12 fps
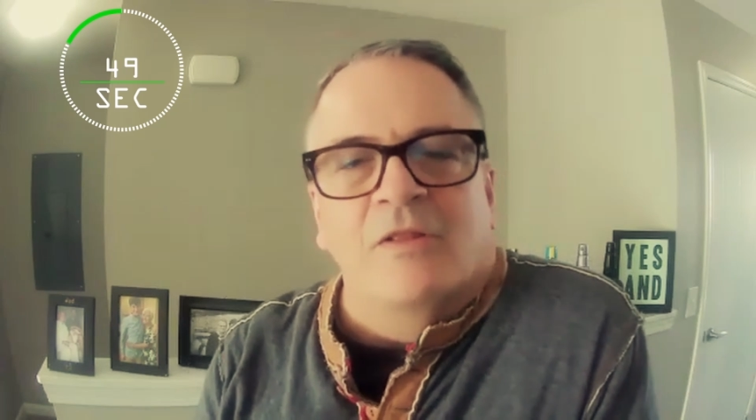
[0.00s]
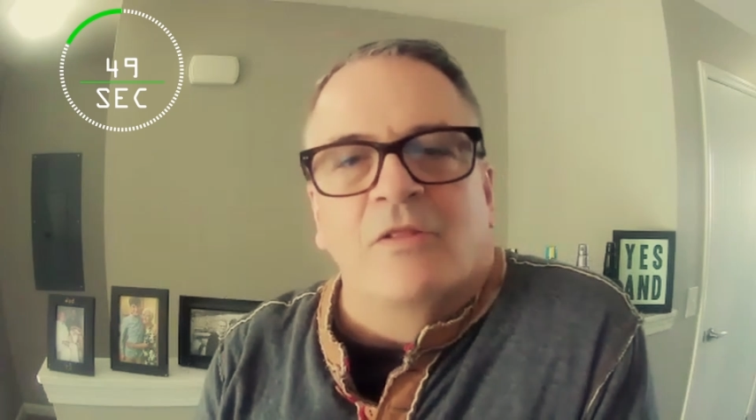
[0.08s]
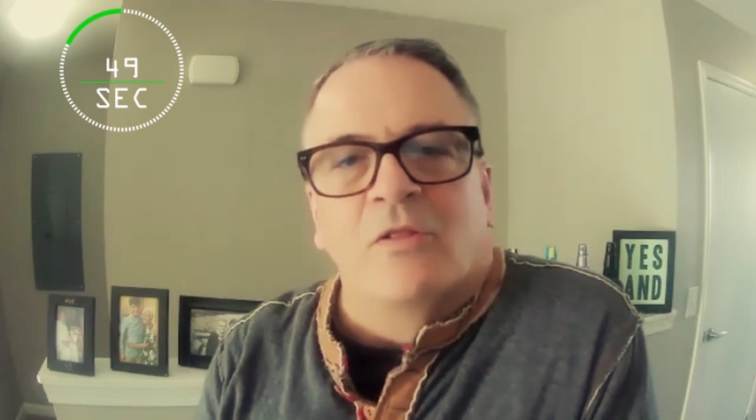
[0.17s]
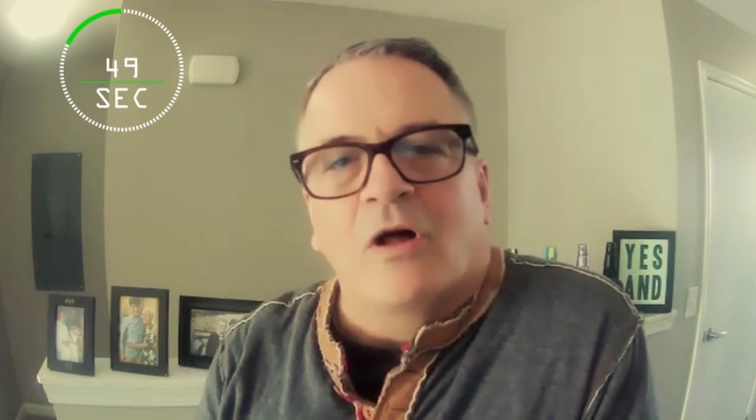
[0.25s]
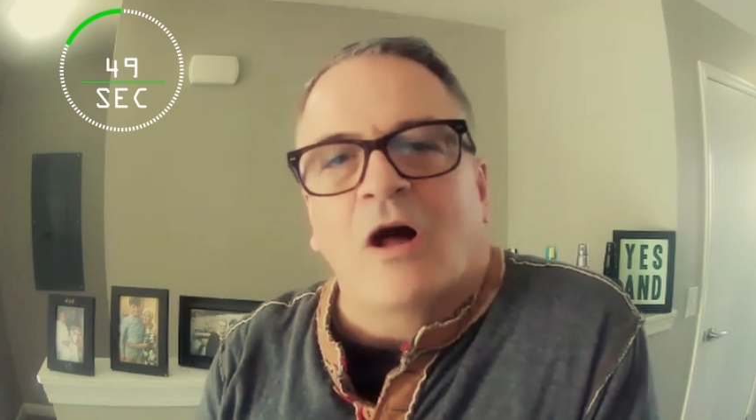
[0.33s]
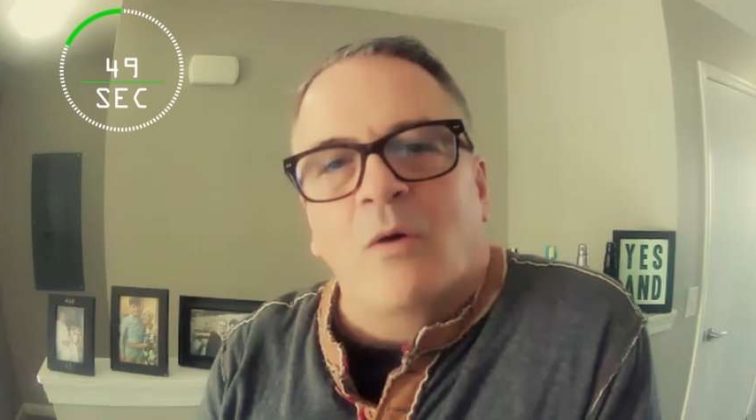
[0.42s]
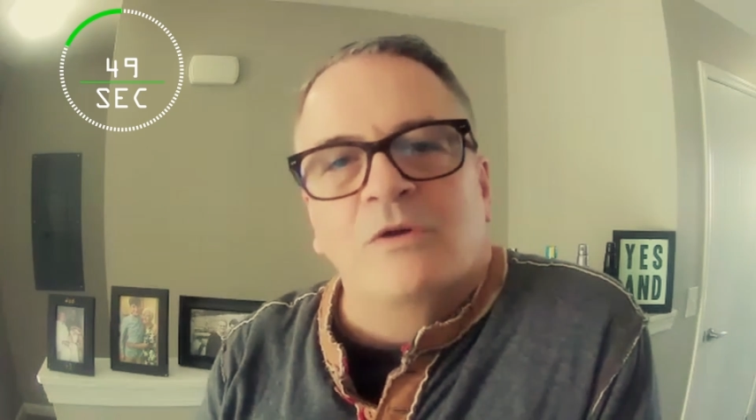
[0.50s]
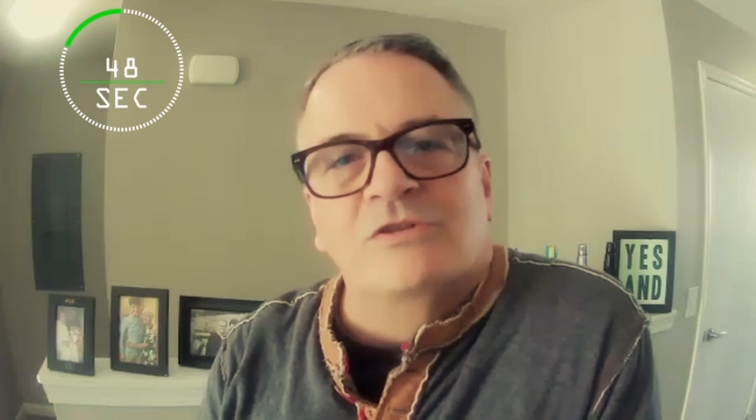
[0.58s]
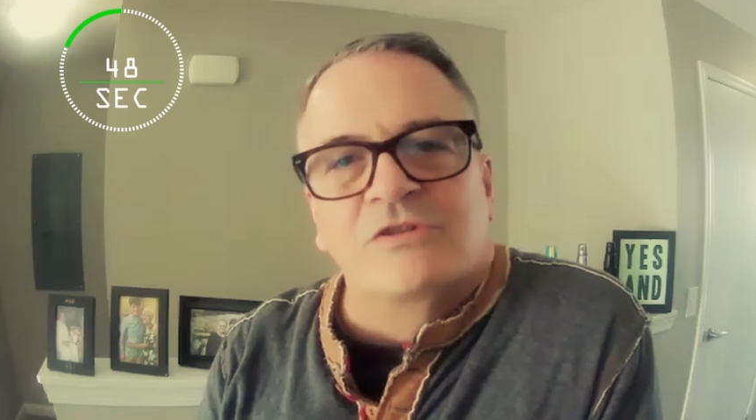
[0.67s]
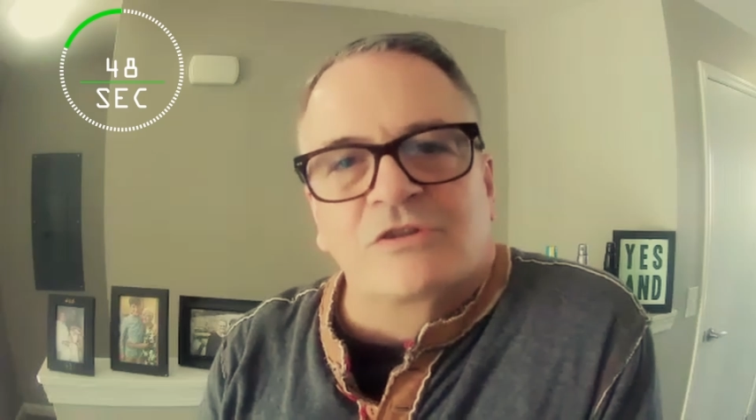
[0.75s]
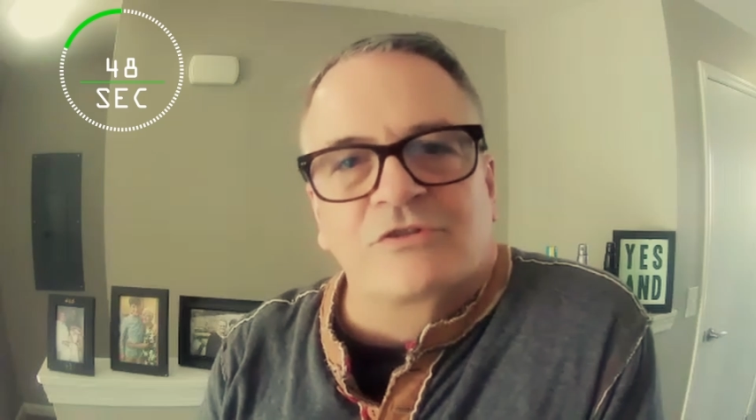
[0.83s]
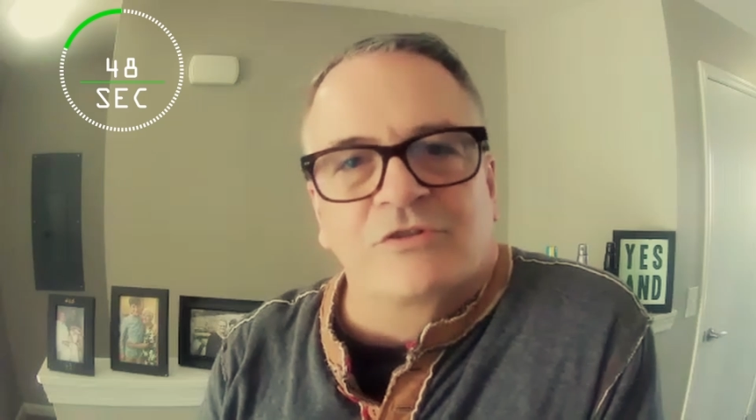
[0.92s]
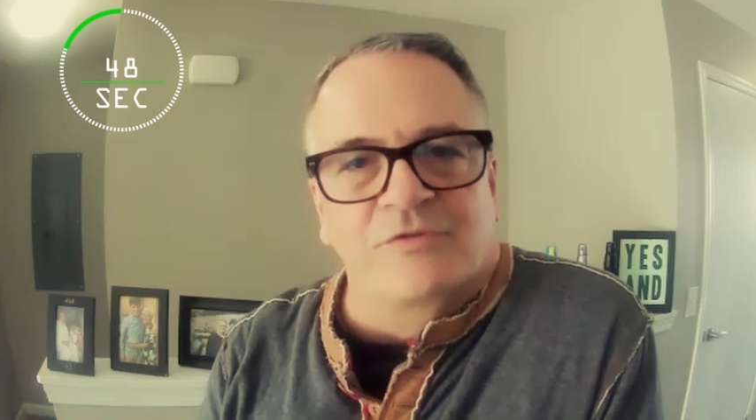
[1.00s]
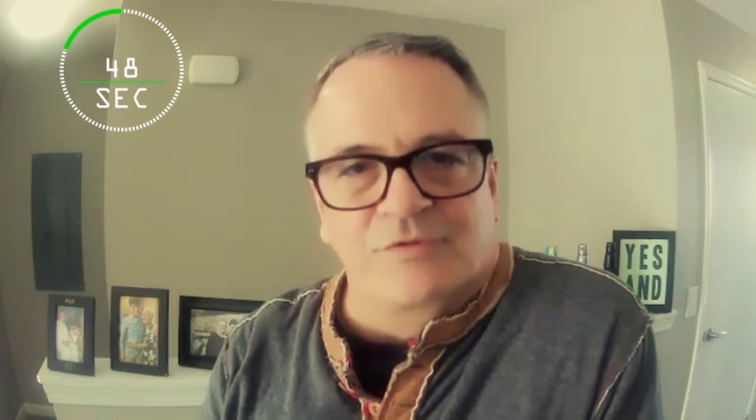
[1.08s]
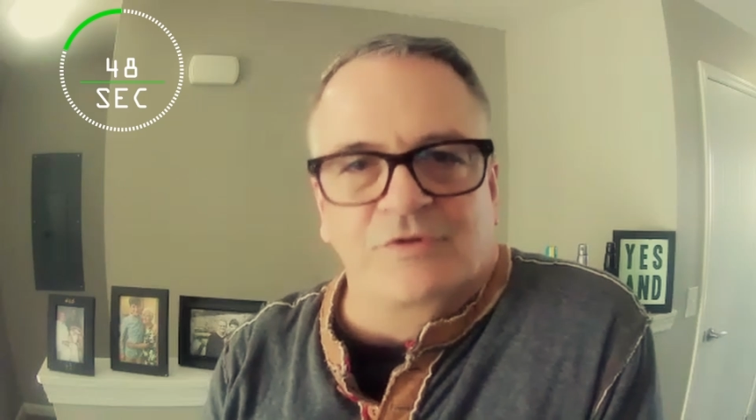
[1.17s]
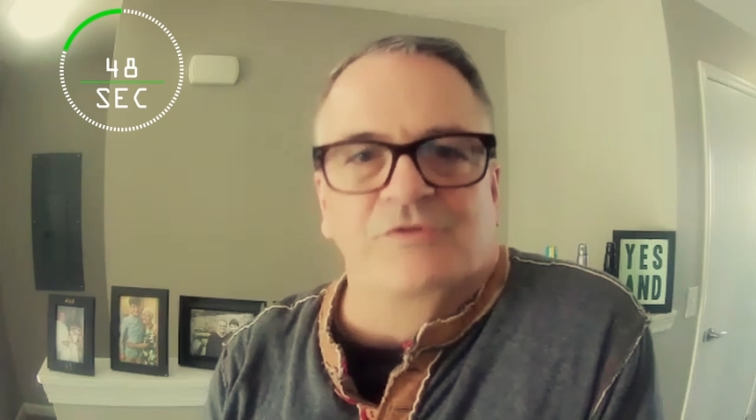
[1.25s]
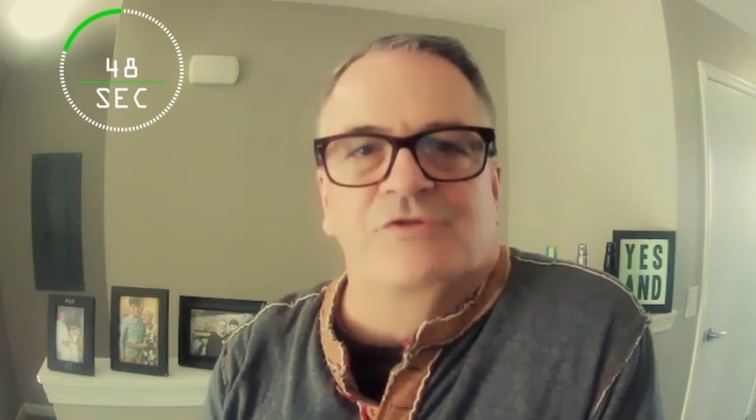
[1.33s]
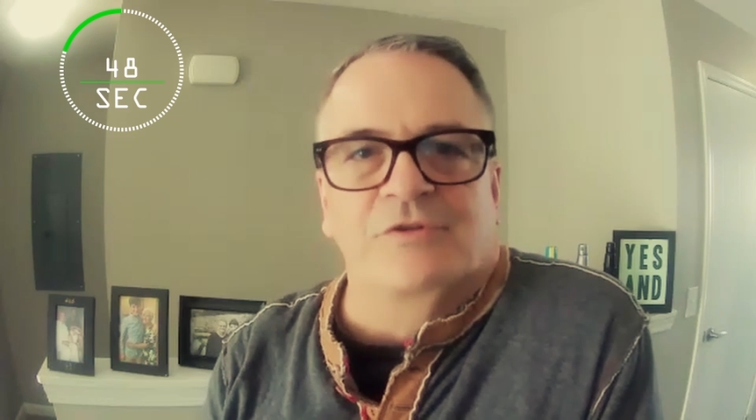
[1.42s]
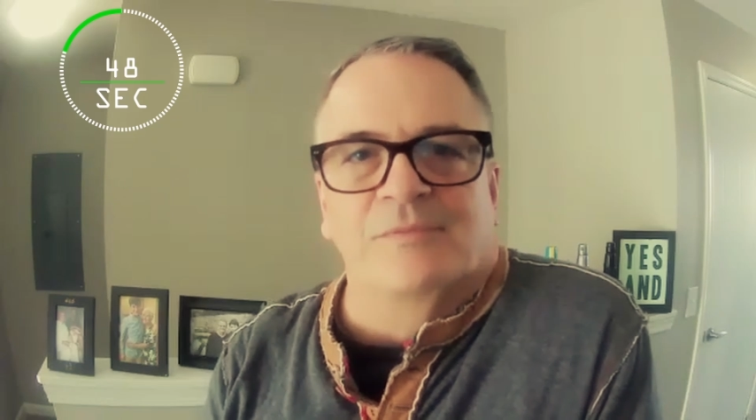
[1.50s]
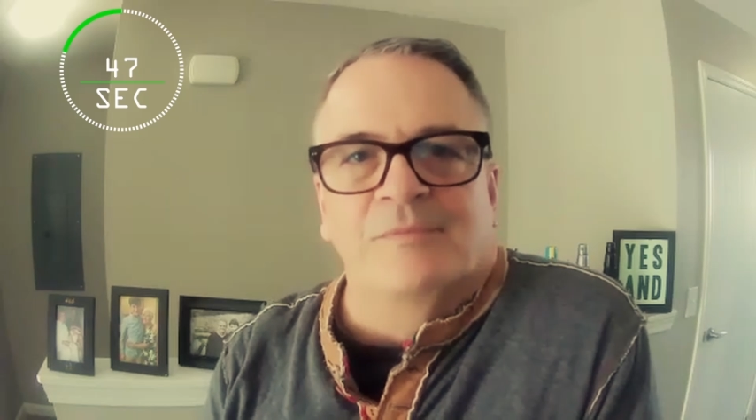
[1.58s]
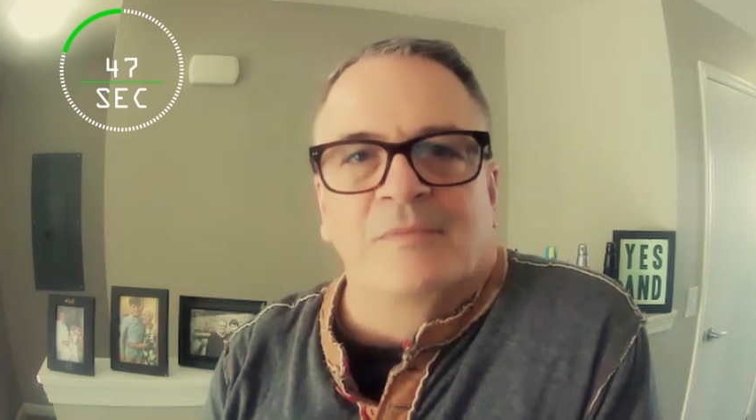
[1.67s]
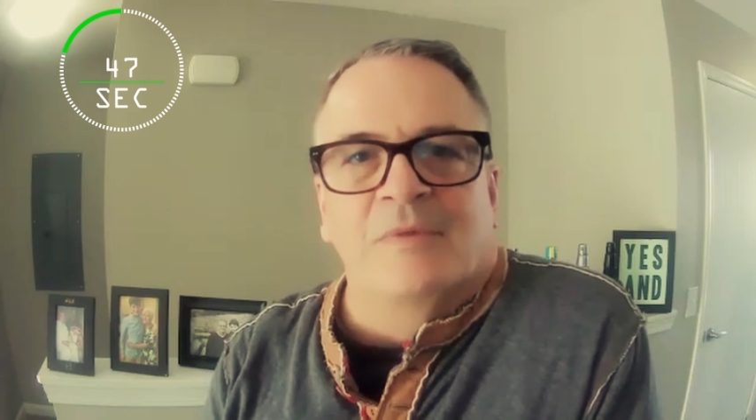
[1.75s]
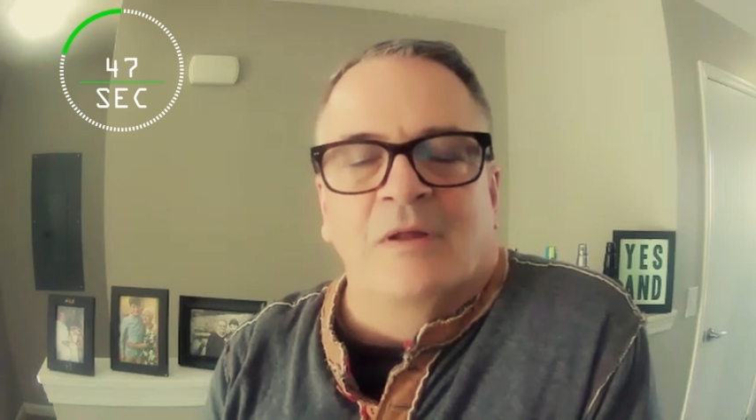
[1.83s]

We'll always look to the future.